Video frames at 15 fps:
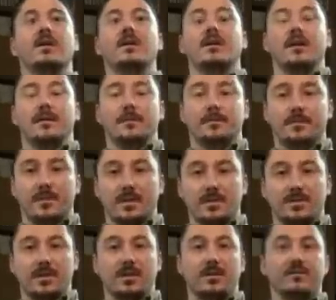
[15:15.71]
Yeah, you
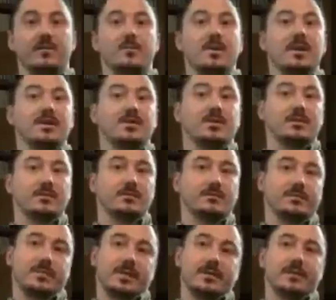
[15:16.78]
share information
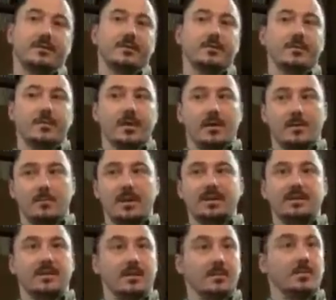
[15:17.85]
and
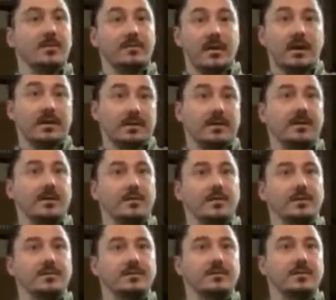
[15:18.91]
basically provide, you know,
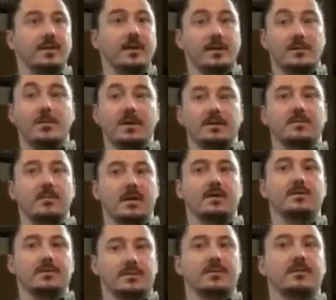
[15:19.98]
those EMS
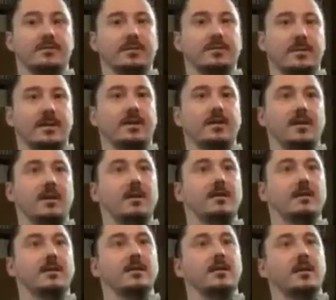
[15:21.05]
medical services that you
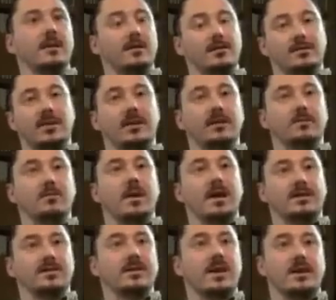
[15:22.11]
need in those kind of
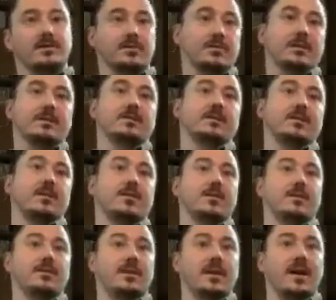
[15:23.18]
mass casualties. You
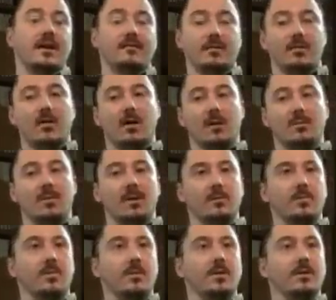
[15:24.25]
know, you have a lot of
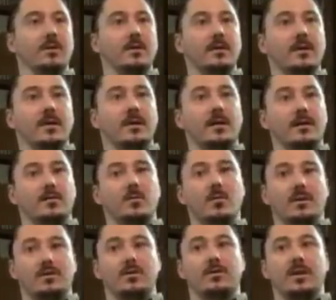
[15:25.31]
people in
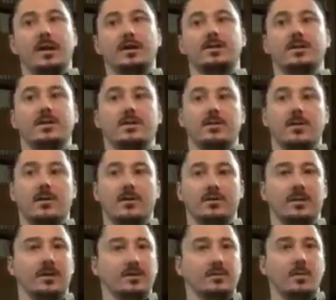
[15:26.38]
one location that are all
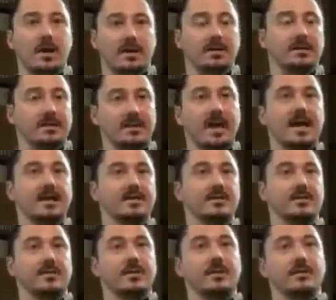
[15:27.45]
touched by a
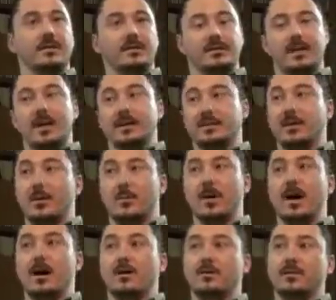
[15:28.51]
disaster that these guys help
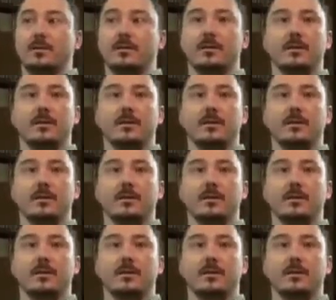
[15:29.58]
out.